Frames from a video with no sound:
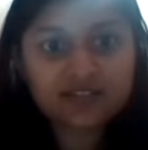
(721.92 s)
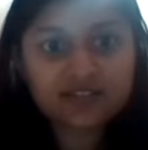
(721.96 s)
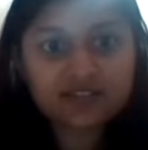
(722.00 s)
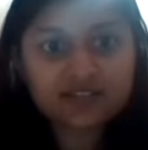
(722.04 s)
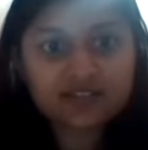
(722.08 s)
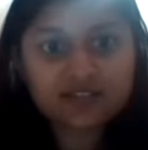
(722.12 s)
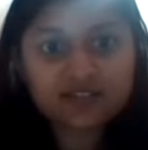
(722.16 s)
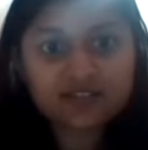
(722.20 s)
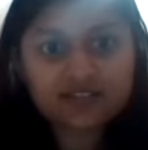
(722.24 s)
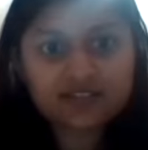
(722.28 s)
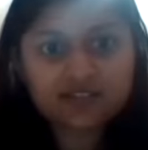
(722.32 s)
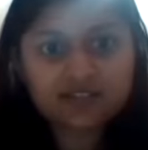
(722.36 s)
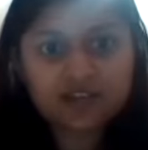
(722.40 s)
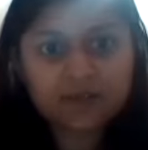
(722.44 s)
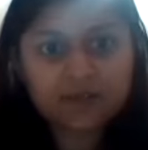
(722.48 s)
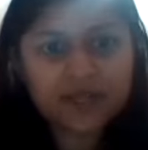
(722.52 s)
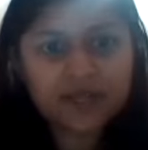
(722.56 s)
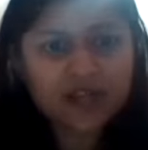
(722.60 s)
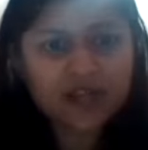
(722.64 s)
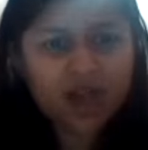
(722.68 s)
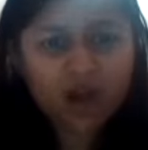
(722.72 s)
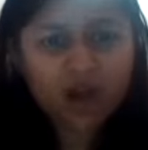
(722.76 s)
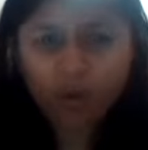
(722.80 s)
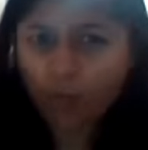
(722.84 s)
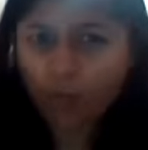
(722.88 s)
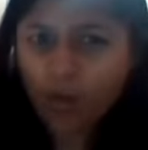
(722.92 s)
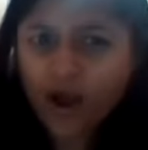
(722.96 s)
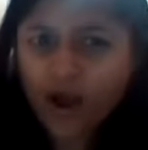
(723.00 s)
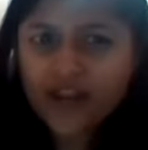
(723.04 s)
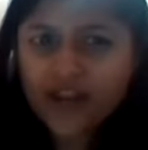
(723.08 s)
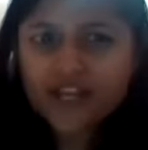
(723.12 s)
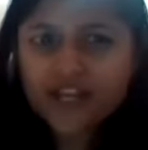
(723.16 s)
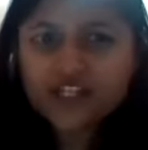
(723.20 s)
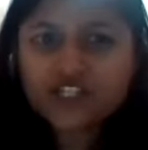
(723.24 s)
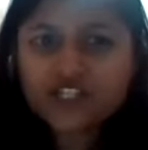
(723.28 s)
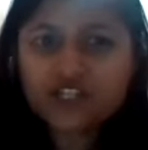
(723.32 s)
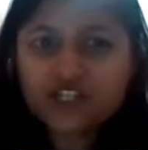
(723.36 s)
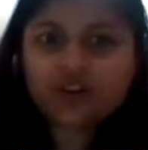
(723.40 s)
system, and
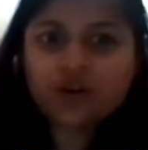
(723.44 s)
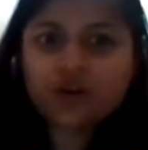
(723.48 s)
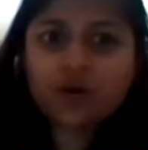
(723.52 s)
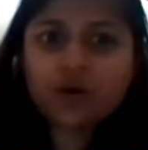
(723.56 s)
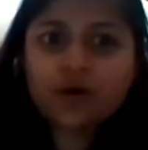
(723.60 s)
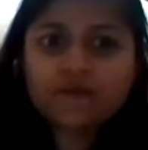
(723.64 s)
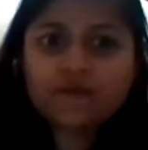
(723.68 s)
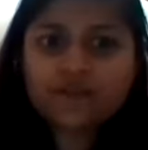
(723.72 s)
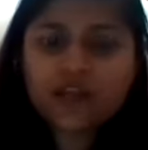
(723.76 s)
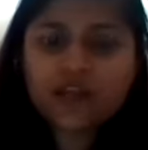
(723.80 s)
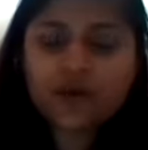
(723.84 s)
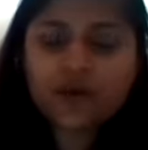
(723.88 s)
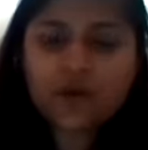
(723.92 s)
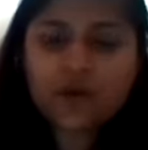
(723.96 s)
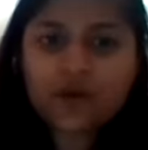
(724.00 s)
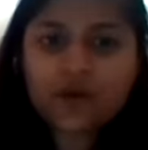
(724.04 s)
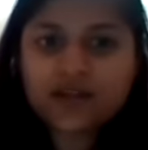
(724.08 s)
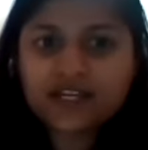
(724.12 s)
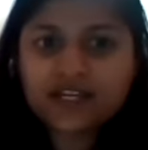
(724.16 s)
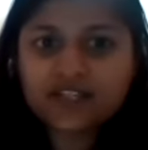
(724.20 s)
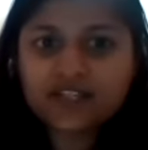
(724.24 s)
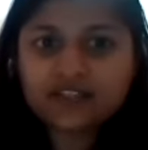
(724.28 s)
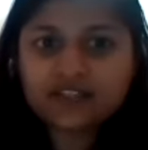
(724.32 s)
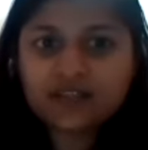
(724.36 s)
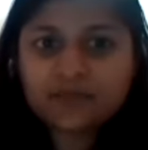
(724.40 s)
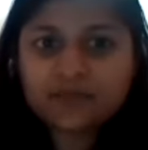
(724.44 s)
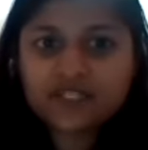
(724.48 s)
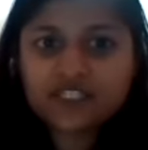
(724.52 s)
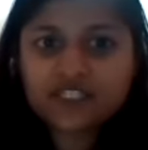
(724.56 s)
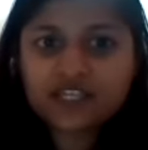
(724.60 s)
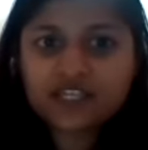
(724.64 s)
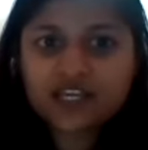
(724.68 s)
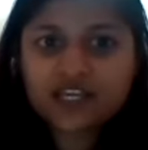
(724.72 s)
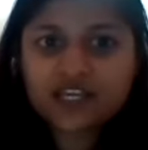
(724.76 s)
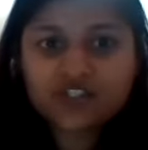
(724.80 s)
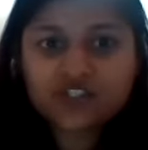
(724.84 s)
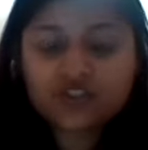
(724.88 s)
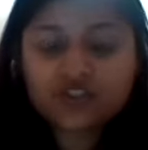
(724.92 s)
wanted to know if there were any
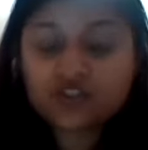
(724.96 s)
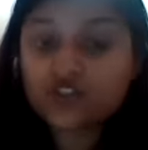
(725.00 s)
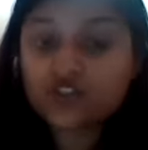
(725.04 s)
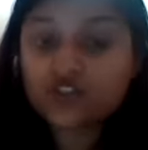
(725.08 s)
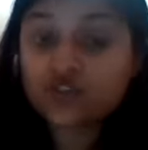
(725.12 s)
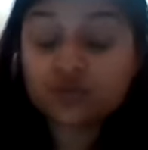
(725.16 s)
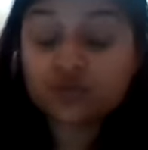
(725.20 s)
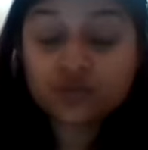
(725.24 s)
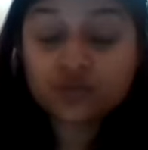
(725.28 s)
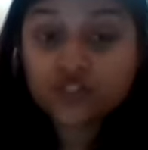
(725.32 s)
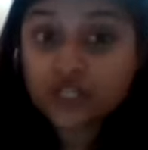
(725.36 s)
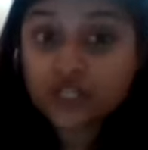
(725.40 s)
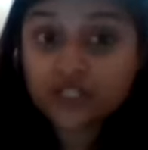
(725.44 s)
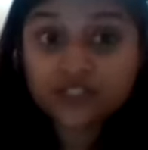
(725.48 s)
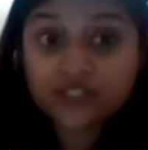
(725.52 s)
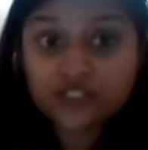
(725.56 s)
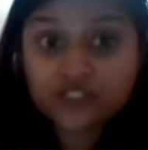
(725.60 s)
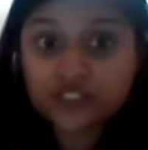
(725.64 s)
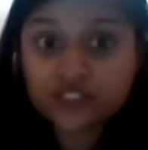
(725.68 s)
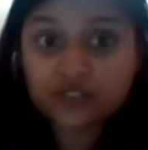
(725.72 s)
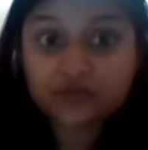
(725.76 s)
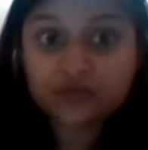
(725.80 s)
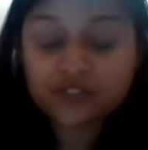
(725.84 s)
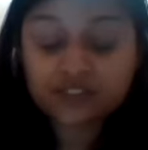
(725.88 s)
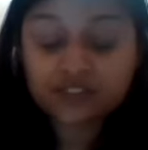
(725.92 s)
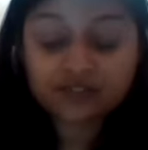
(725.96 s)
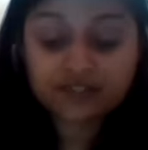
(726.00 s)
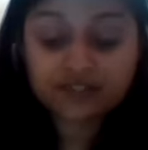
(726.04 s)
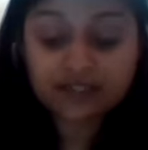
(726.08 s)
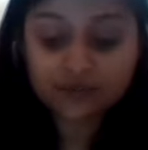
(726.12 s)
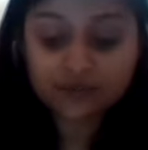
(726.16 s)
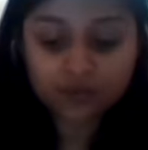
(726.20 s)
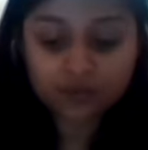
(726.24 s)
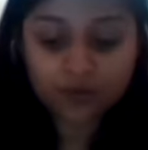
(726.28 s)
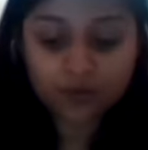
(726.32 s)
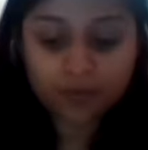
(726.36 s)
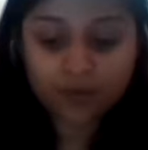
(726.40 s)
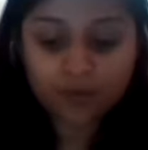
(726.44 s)
limitations to just using that
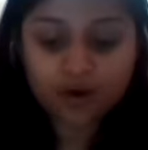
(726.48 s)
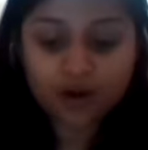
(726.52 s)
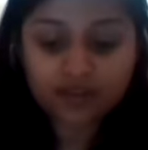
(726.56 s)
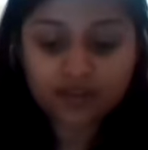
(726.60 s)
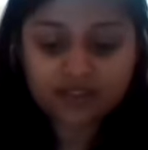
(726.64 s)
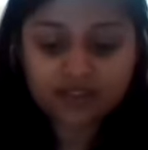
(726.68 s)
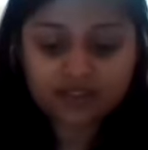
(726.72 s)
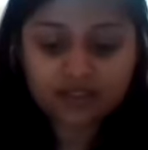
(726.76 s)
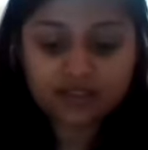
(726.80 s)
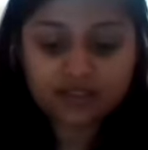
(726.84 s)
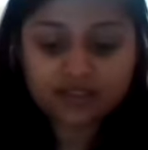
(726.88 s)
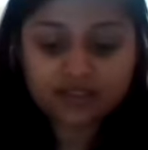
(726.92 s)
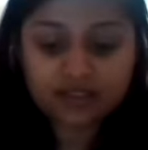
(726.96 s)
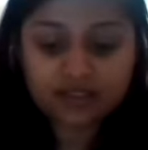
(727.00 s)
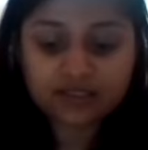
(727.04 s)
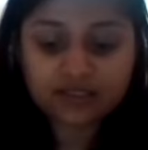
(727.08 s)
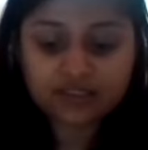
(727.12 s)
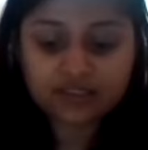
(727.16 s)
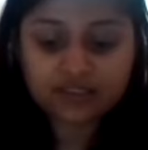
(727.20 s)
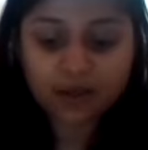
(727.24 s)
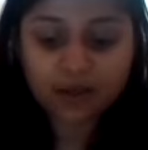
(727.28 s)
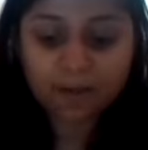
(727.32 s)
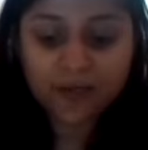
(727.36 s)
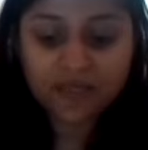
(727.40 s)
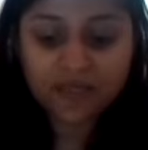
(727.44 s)
dual porosity system.